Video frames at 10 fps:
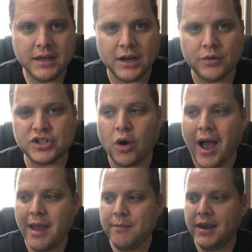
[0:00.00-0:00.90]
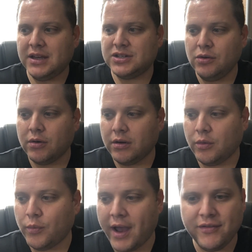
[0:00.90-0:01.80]
You know, so I make
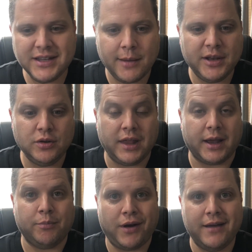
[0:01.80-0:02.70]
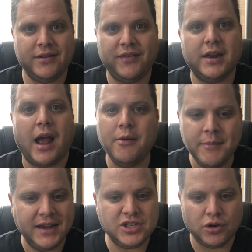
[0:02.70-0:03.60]
sure every time I do like a private event, I
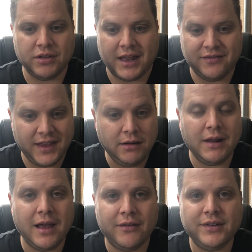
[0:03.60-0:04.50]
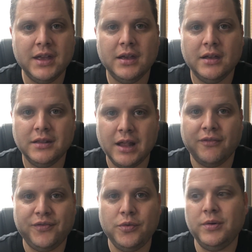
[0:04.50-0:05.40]
make sure that if they don't have their
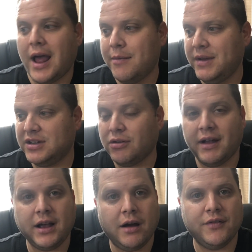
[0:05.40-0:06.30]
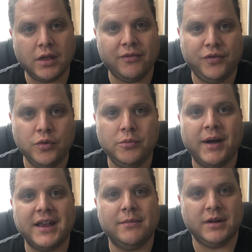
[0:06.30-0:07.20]
food, I make sure I cover their food
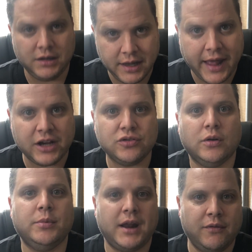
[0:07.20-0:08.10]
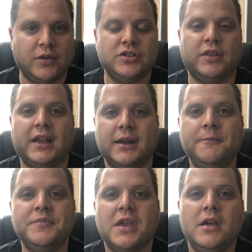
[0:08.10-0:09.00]
by giving a little extra whatever so they can,
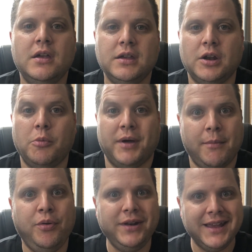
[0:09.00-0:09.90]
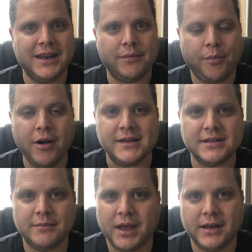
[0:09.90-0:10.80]
you know, but I'm putting into the
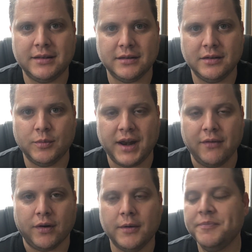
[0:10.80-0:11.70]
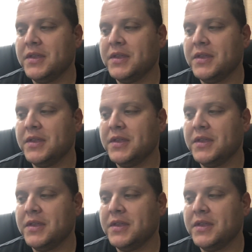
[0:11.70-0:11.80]
price. I'm not whatever.